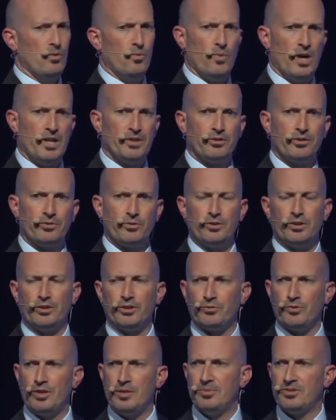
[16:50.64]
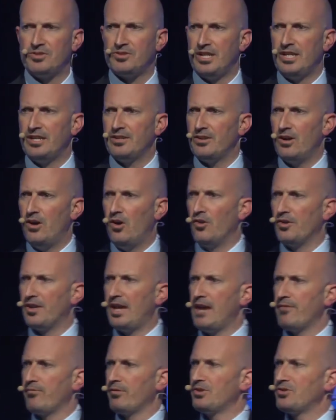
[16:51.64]
1% through to 3% on
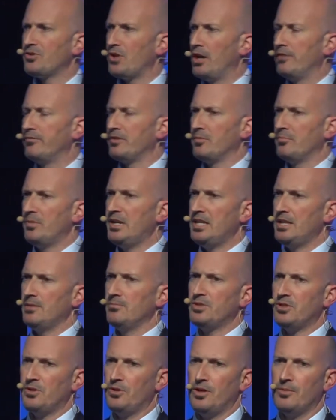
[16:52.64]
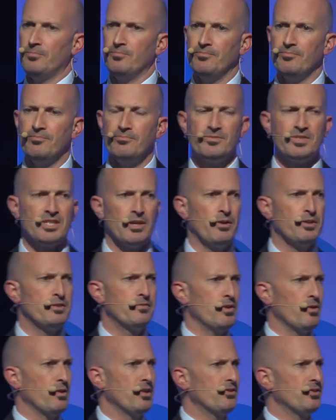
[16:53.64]
average over the medium term. So it's
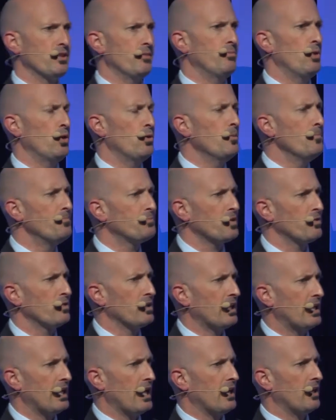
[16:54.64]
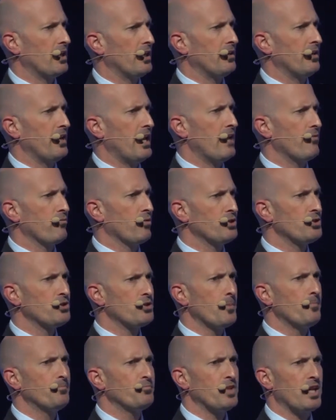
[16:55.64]
very simple. If you can calculate an
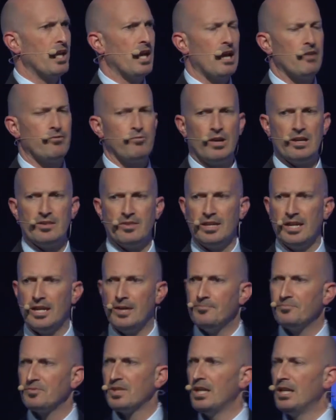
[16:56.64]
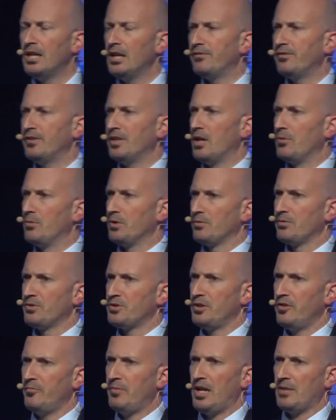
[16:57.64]
average, you're halfway there. If you know what the
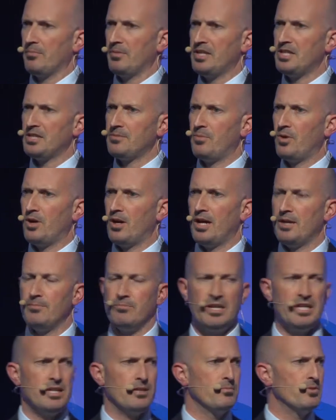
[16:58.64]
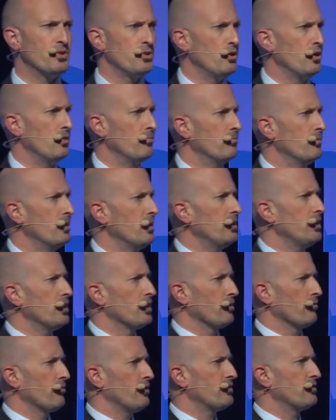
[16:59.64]
Reserve Bank means by medium term,
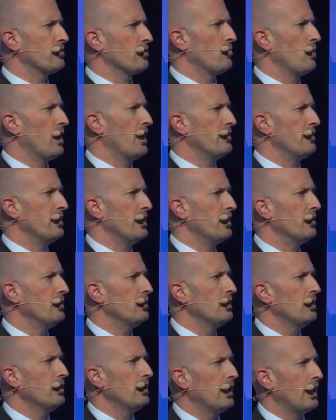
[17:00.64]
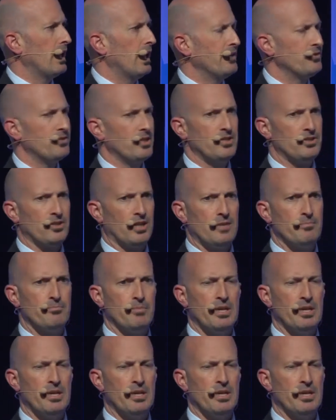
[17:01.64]
you're the rest of the way there. Essentially,